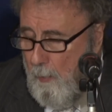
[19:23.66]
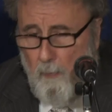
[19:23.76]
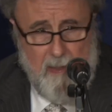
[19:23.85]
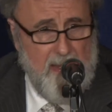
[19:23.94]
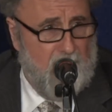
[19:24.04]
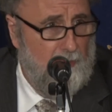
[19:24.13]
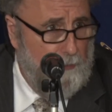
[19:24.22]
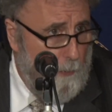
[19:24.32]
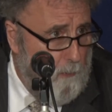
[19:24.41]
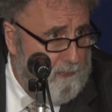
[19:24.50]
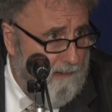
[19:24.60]
We need to
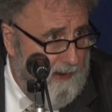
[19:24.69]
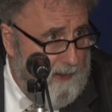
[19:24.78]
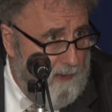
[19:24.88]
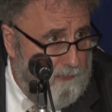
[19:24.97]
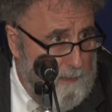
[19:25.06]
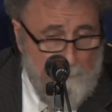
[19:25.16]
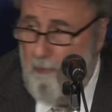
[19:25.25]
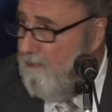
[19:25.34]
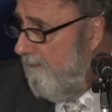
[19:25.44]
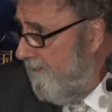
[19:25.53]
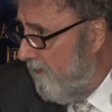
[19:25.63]
use our energy
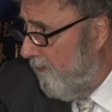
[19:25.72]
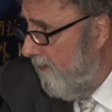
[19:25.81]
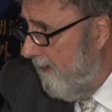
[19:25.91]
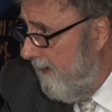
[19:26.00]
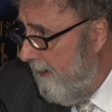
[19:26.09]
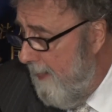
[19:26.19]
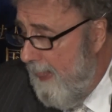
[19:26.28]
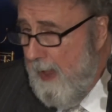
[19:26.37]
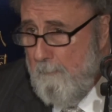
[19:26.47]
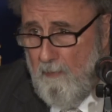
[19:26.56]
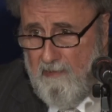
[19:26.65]
more efficiently,
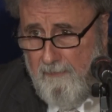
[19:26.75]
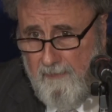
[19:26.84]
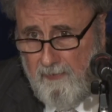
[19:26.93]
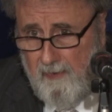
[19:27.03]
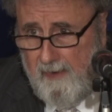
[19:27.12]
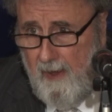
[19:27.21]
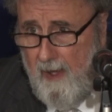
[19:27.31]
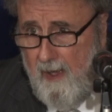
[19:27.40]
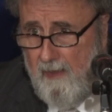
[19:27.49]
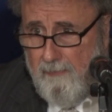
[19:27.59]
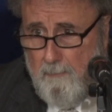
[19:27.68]
more efficient
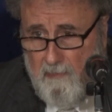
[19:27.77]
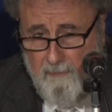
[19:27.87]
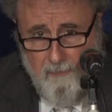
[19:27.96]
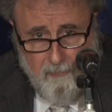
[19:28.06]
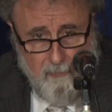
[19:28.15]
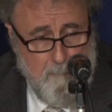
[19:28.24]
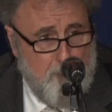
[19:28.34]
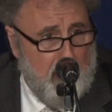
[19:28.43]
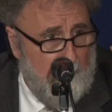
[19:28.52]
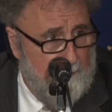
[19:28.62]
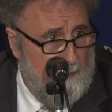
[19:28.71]
cars, more efficient
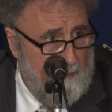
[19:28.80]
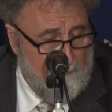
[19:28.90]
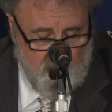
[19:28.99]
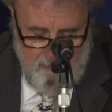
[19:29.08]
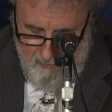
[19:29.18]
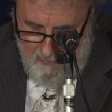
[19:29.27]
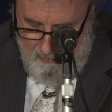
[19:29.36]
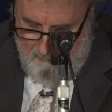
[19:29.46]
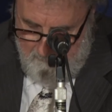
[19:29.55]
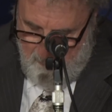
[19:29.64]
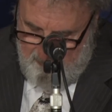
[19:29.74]
buildings,
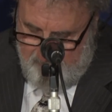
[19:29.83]
more